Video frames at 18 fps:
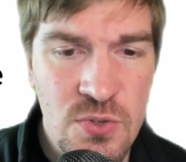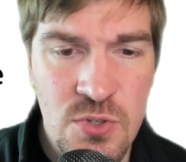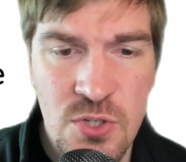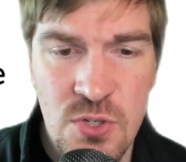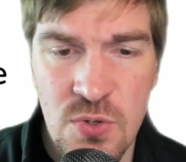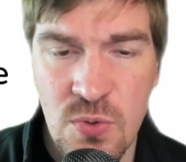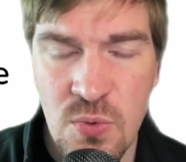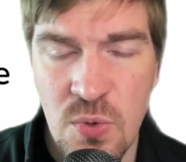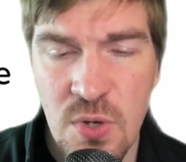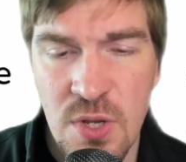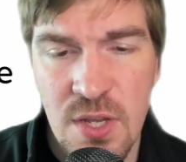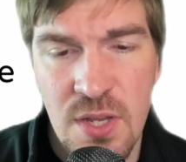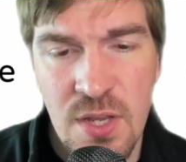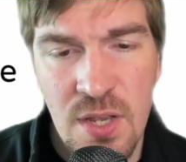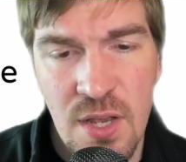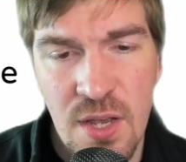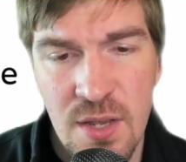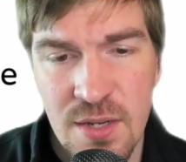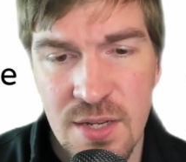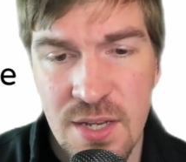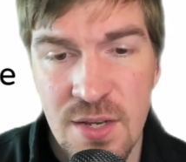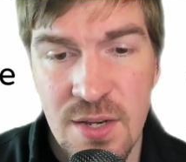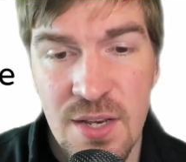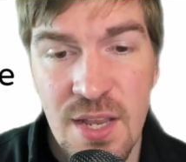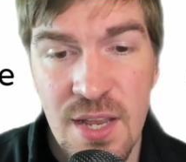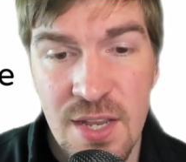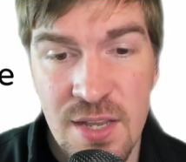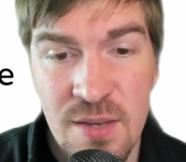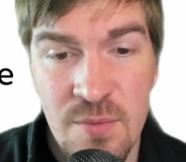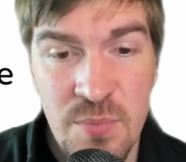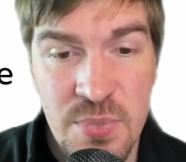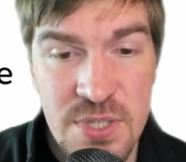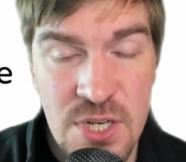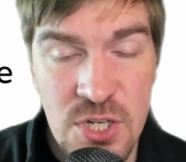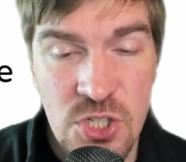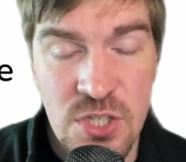you to
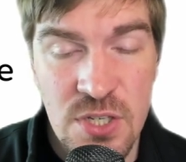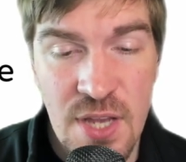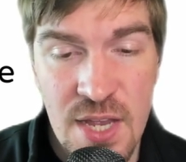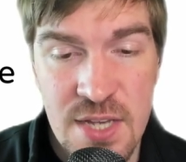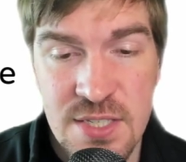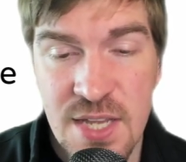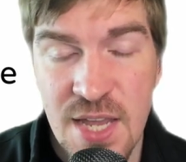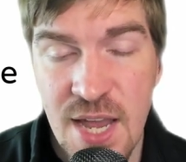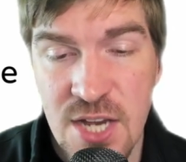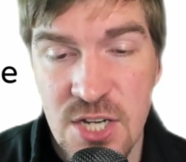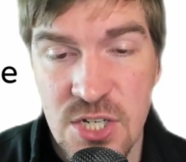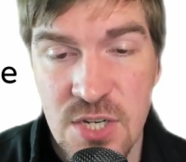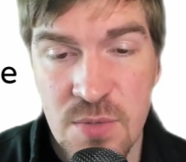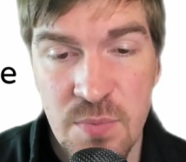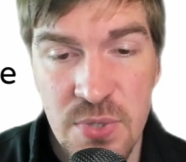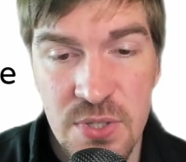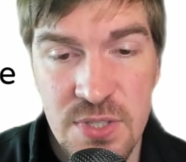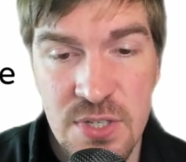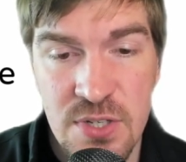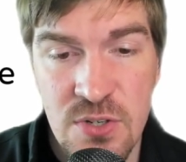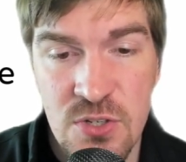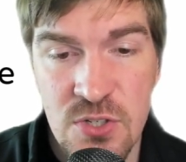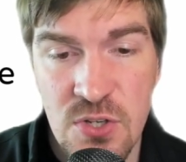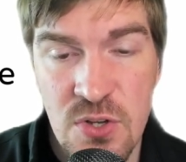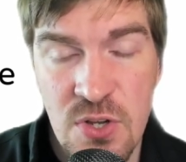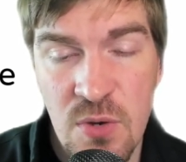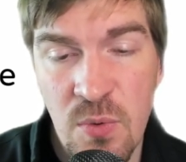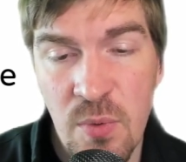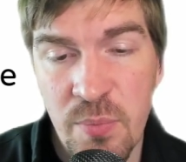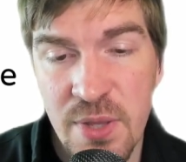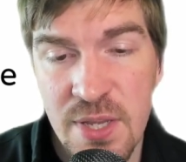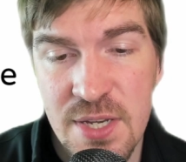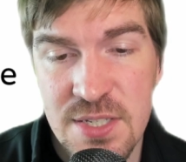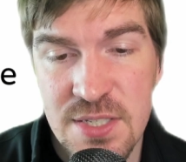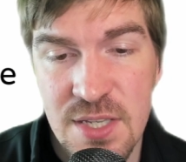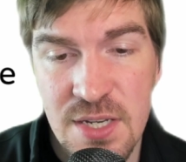it has caching built into it, so you can
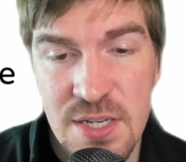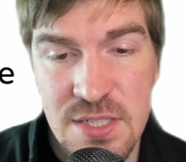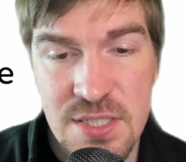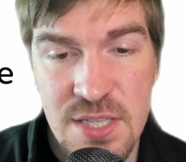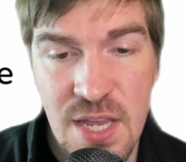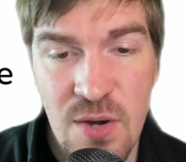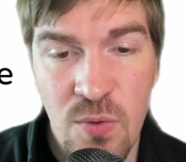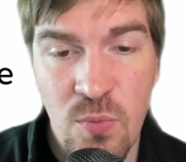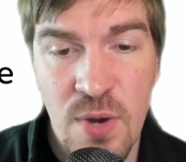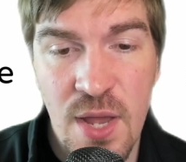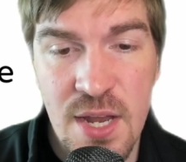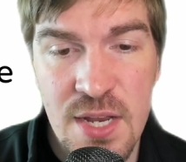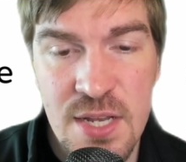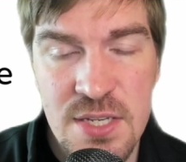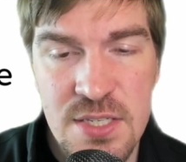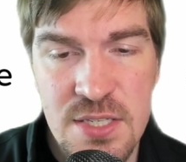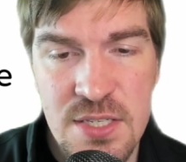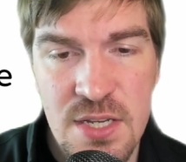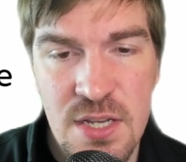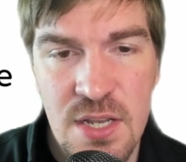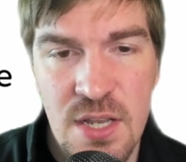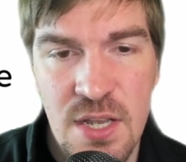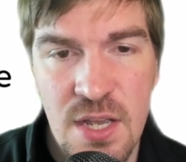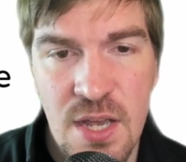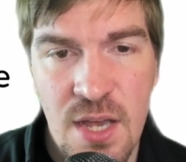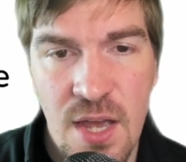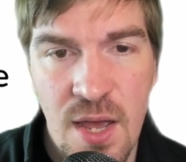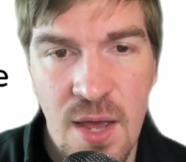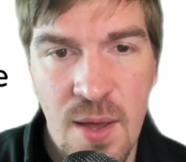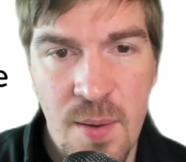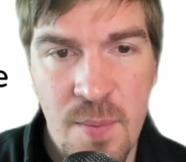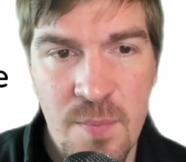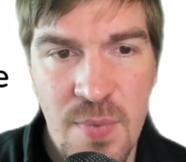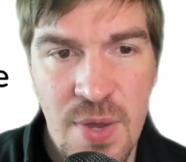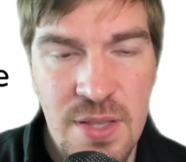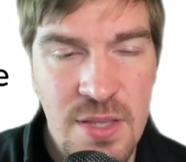replace things like Redis,
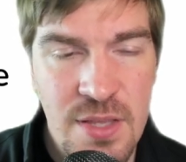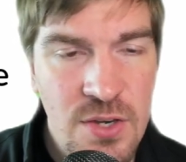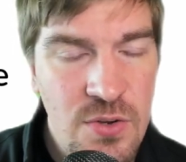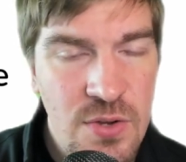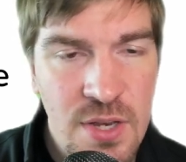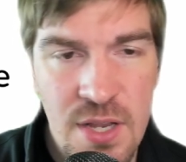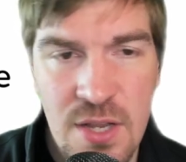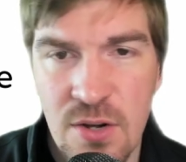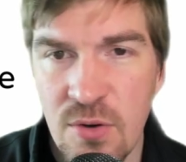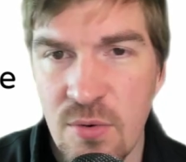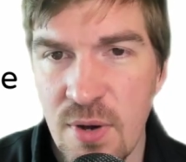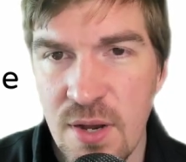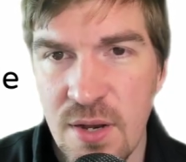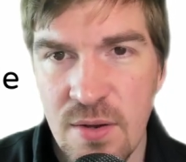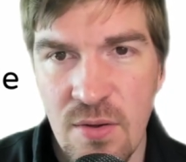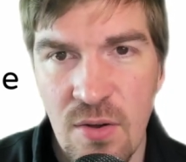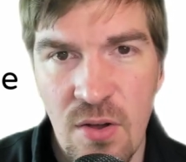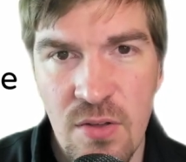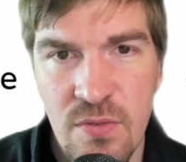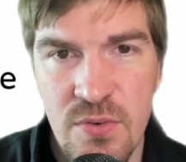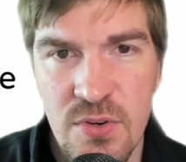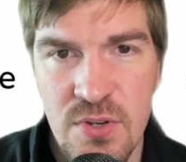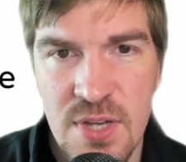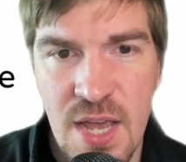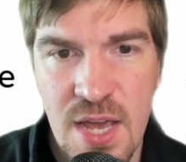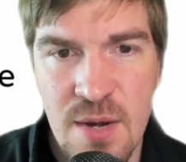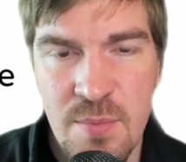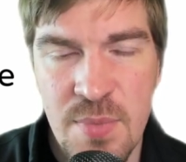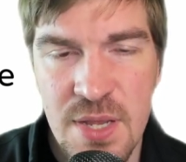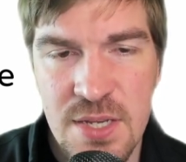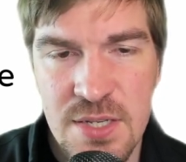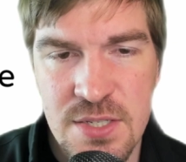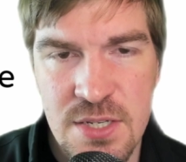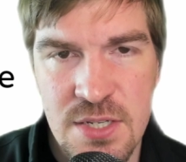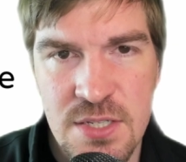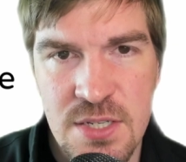and then you can integrate all of your
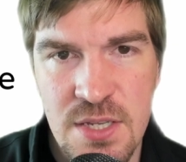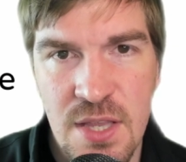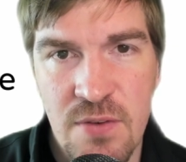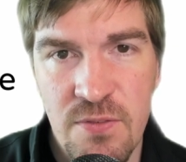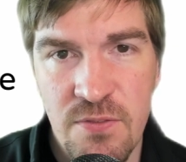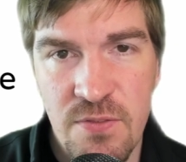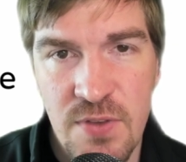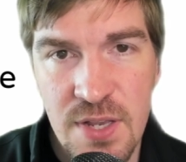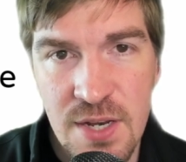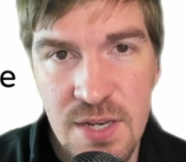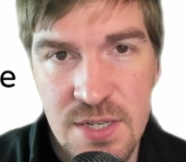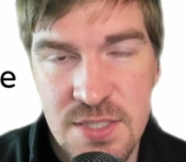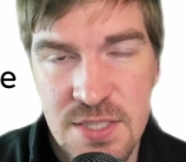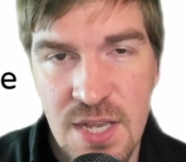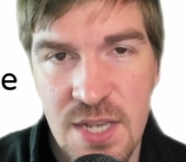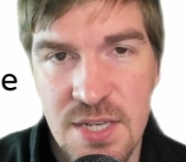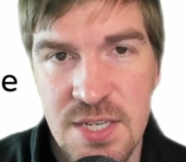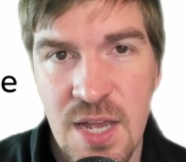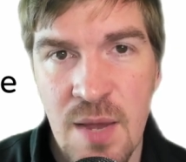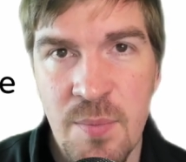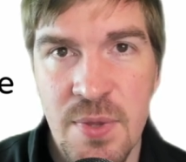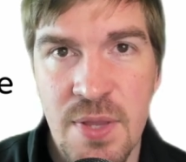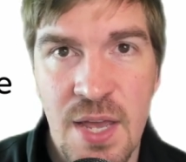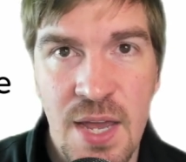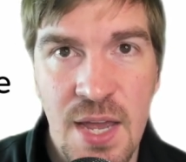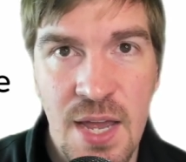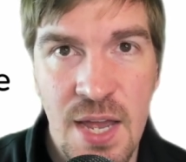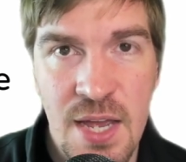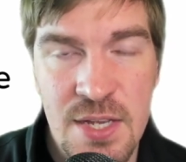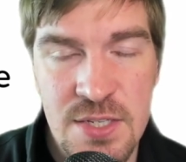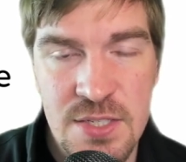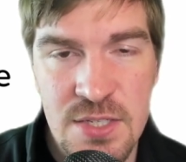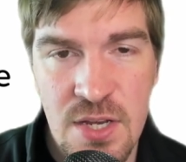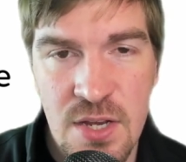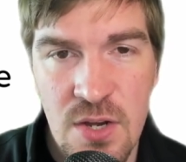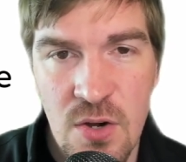databases. And then Pheonix on top of that
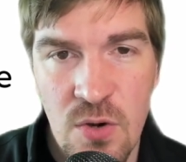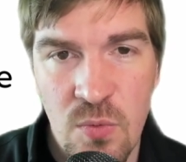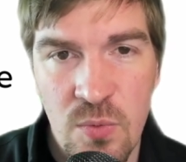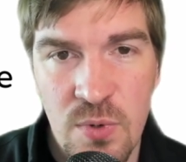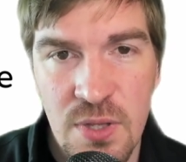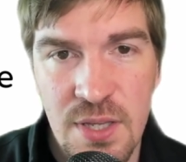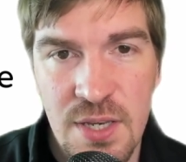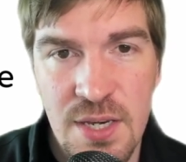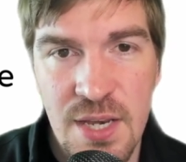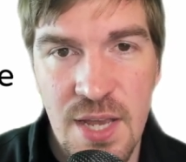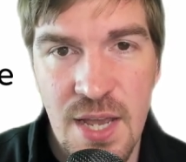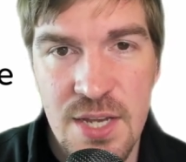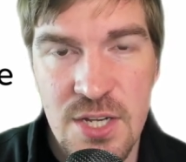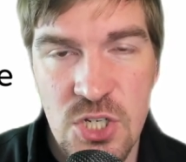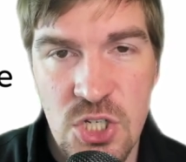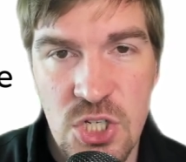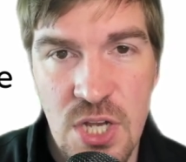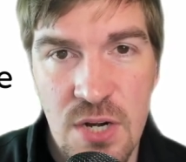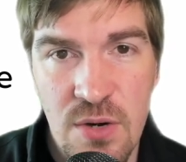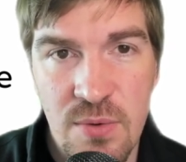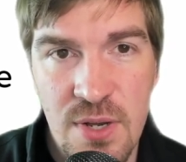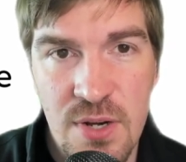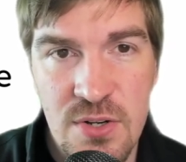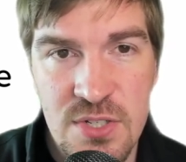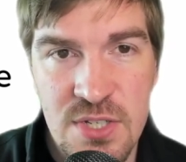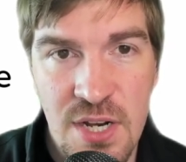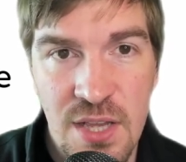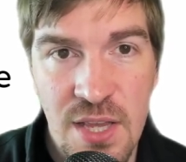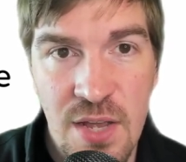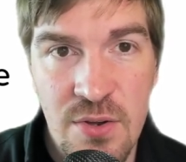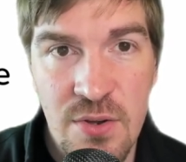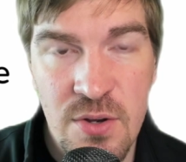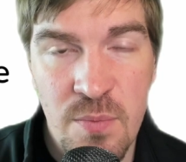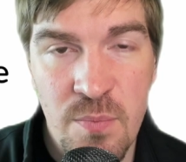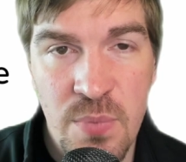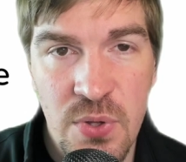has really nice generators that allow
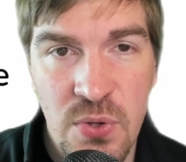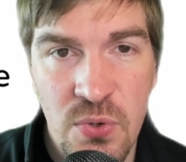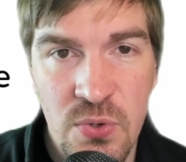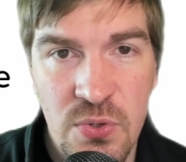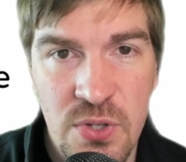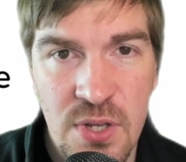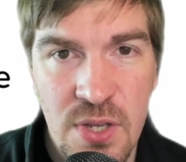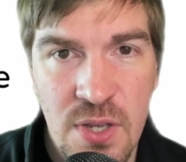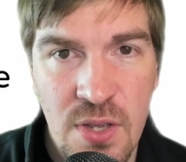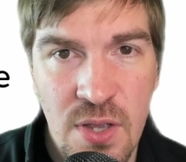you to build